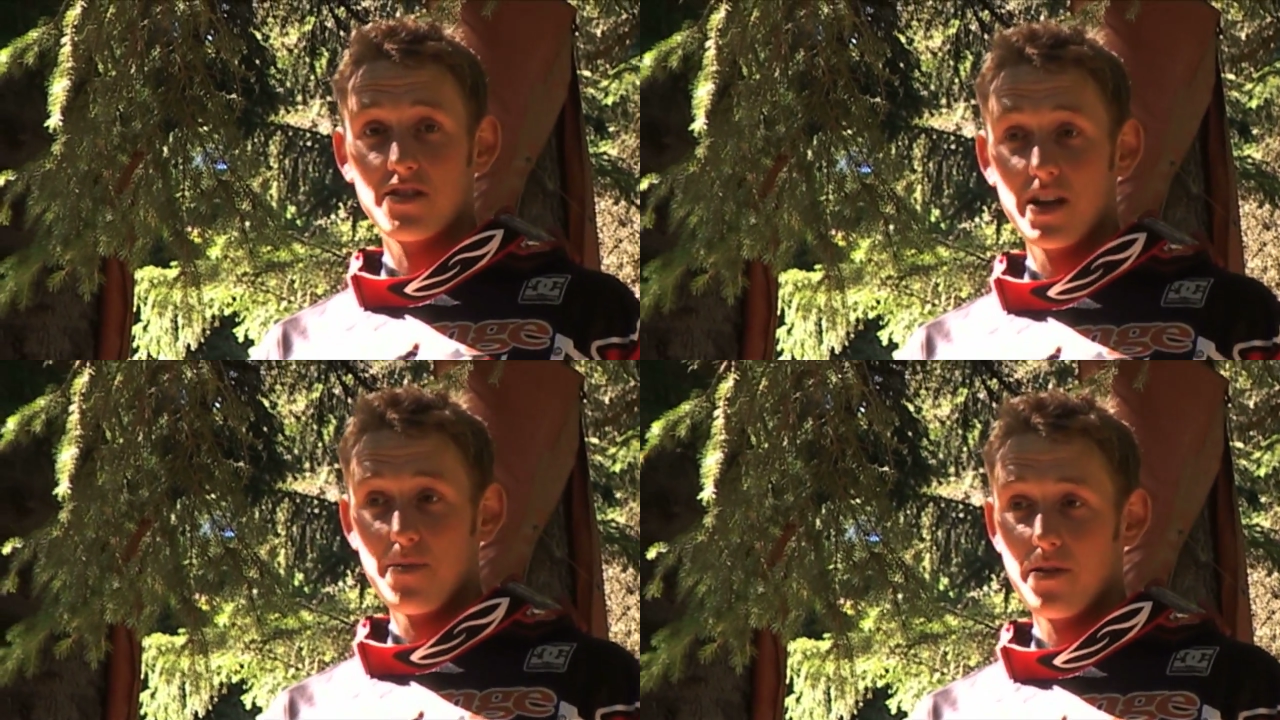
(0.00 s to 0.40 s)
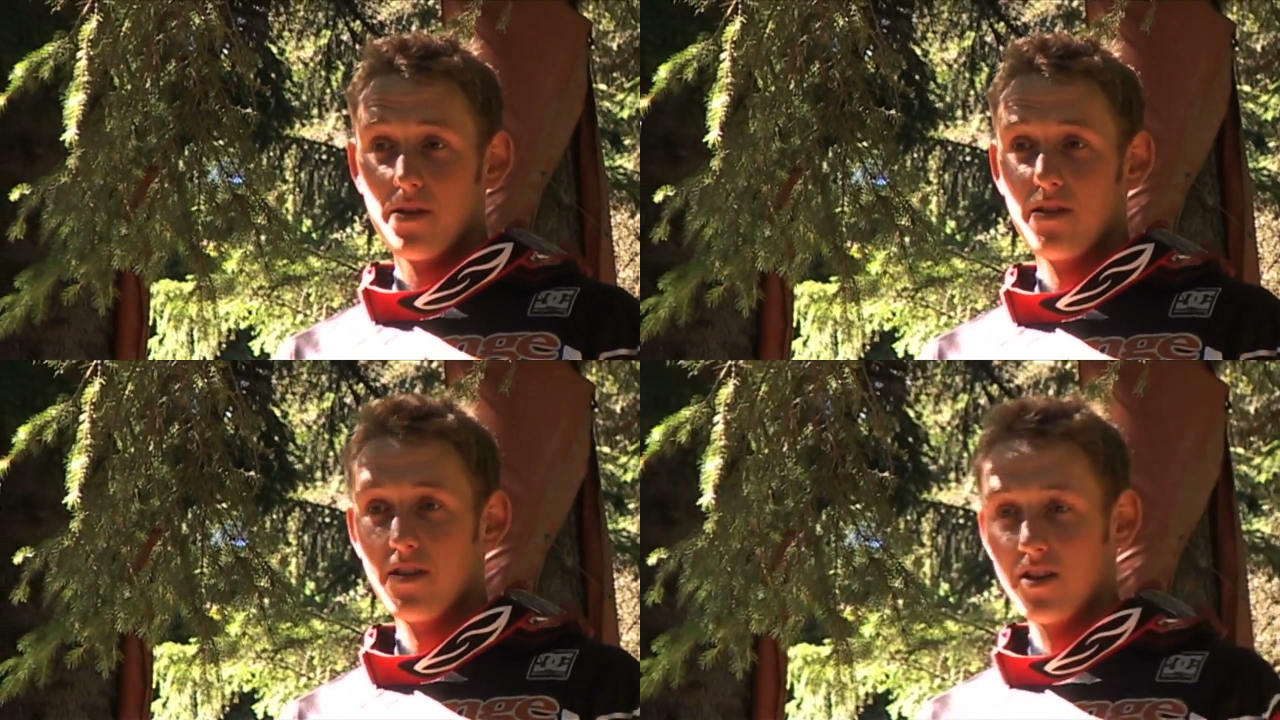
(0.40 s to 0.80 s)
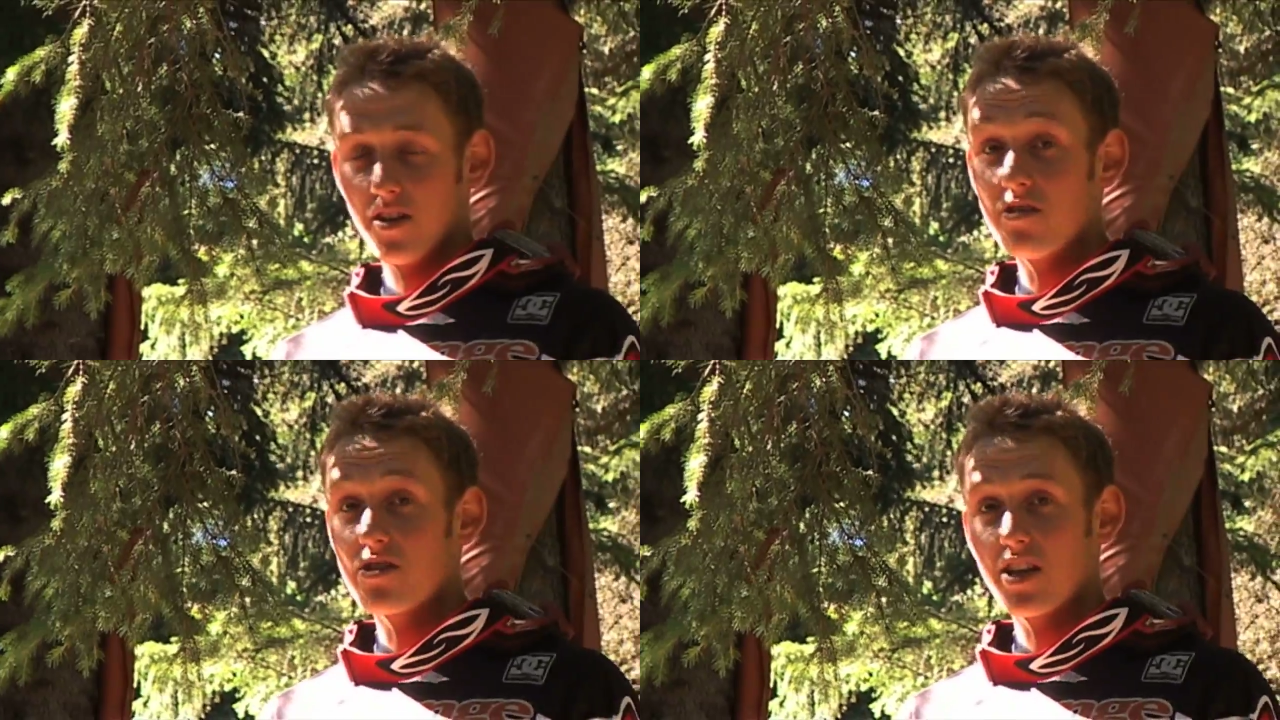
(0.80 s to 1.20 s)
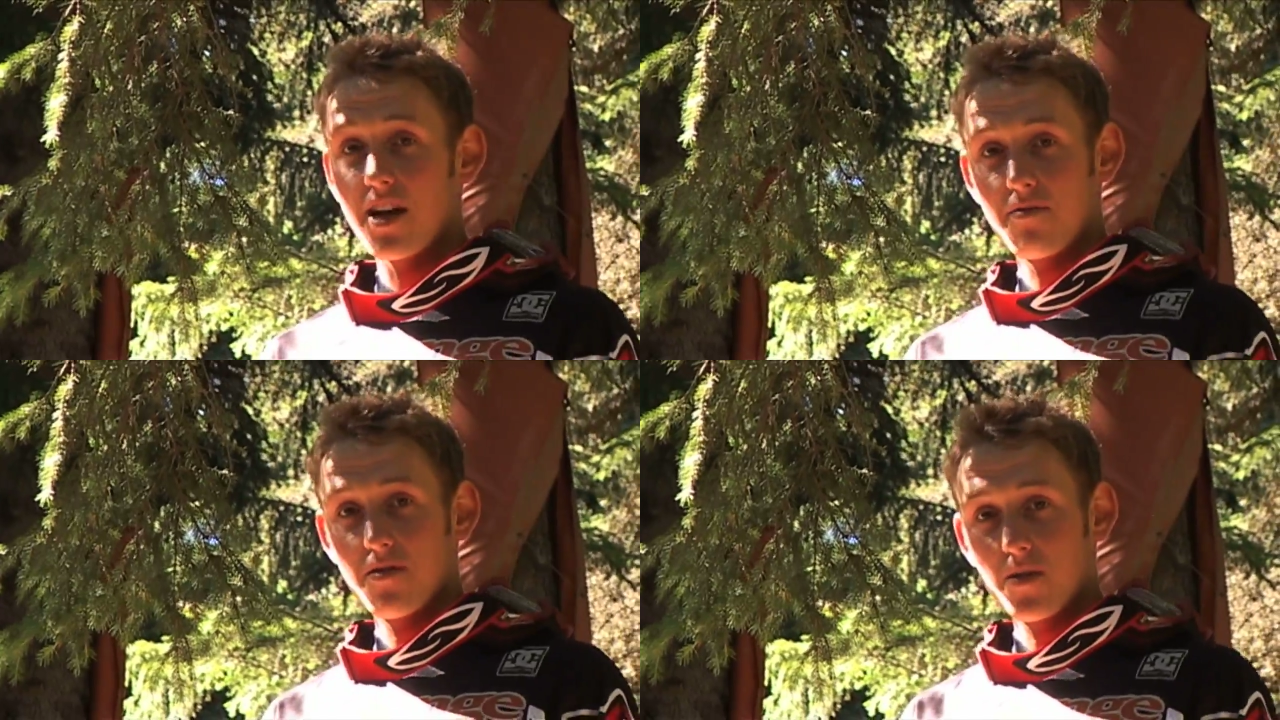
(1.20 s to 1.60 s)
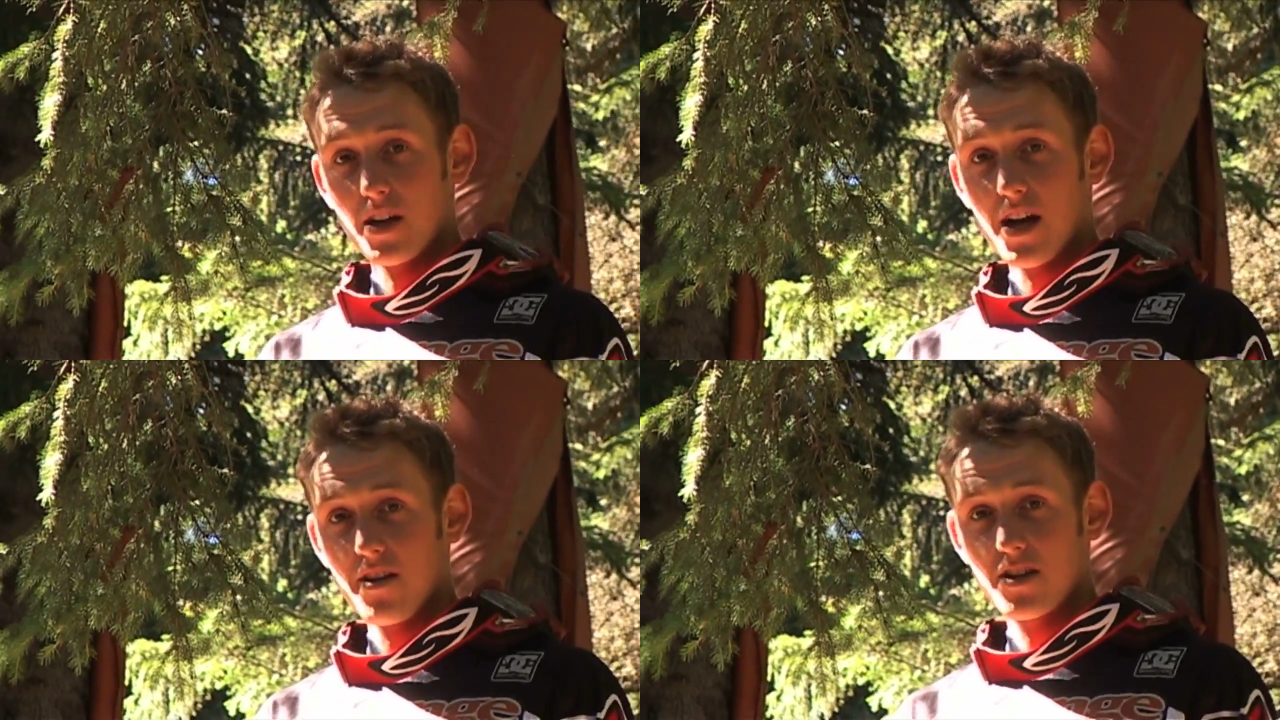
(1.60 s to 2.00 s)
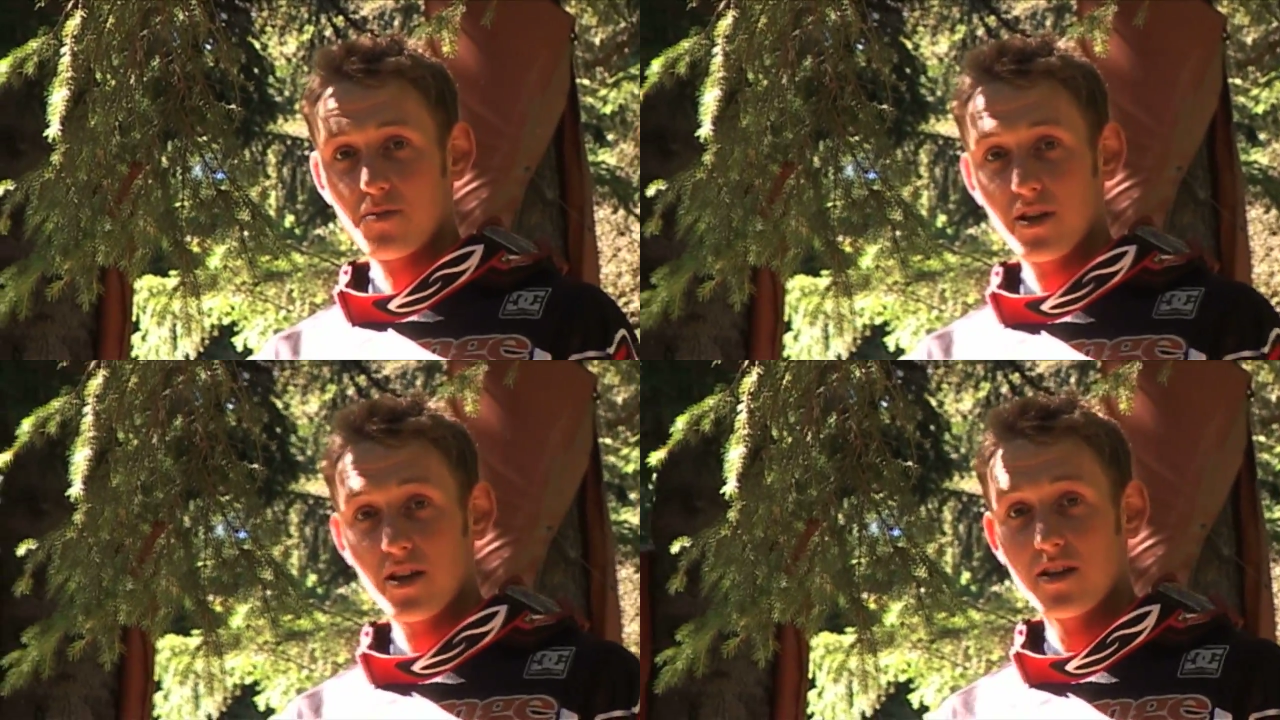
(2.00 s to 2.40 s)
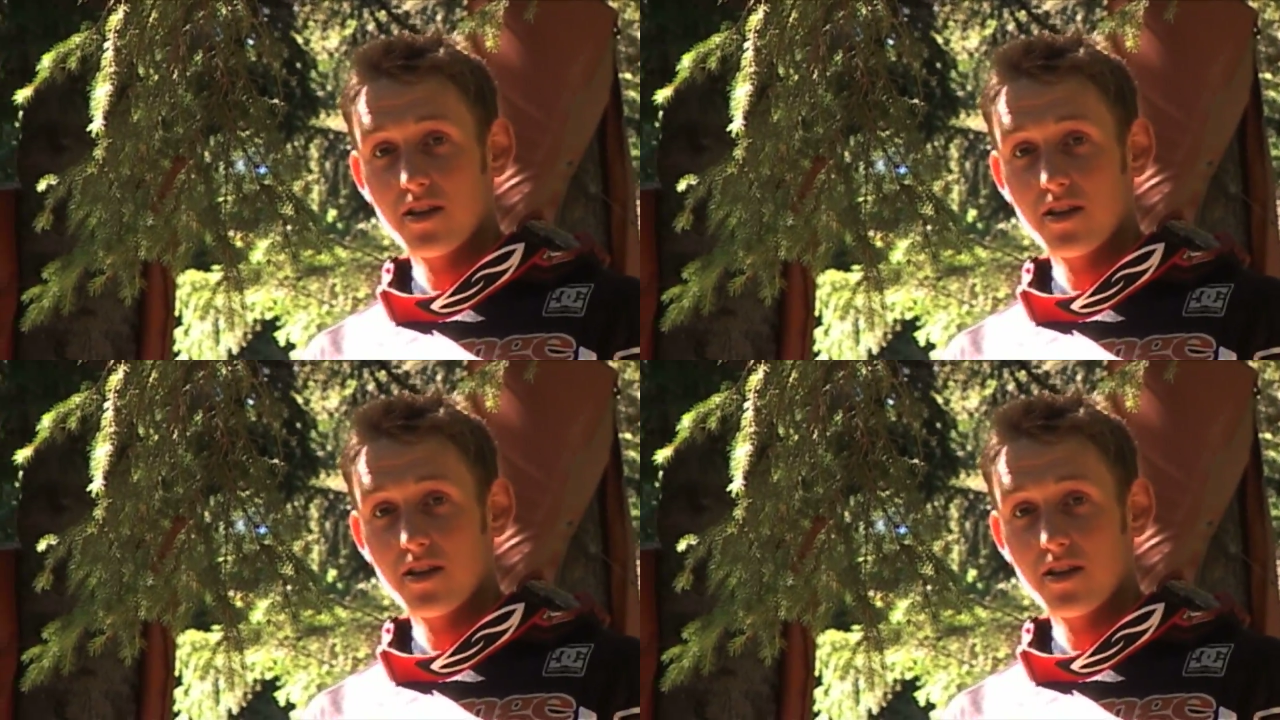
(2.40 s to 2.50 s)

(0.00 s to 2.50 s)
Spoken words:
slipping, you usually get through and carry your speed.